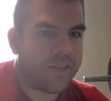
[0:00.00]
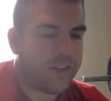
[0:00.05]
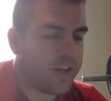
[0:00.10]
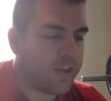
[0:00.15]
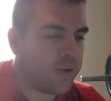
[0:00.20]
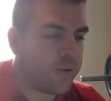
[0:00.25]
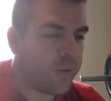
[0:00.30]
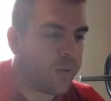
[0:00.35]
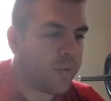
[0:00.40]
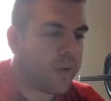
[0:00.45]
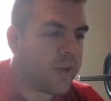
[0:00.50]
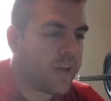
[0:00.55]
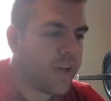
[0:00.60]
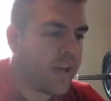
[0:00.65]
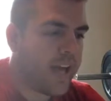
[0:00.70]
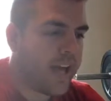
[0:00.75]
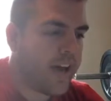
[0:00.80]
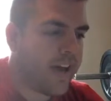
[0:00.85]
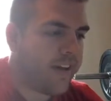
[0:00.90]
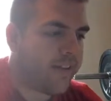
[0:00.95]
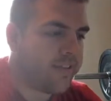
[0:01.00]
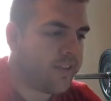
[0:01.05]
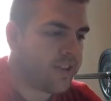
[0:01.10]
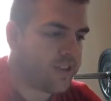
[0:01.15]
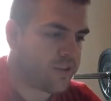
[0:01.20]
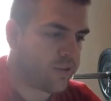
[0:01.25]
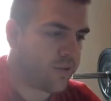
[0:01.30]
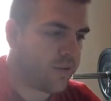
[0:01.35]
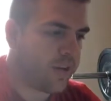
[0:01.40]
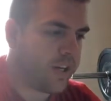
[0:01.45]
They don't have
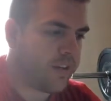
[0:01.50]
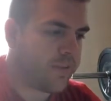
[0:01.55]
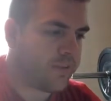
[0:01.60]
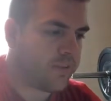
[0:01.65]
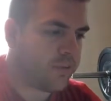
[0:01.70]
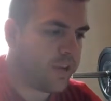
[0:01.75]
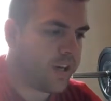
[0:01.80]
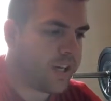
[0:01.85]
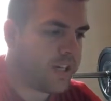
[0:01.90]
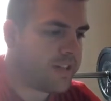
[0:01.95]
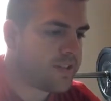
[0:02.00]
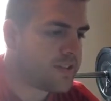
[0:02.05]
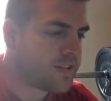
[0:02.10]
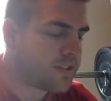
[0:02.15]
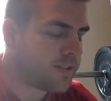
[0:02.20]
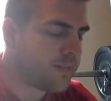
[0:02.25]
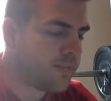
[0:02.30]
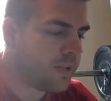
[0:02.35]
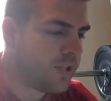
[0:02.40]
as great of rates.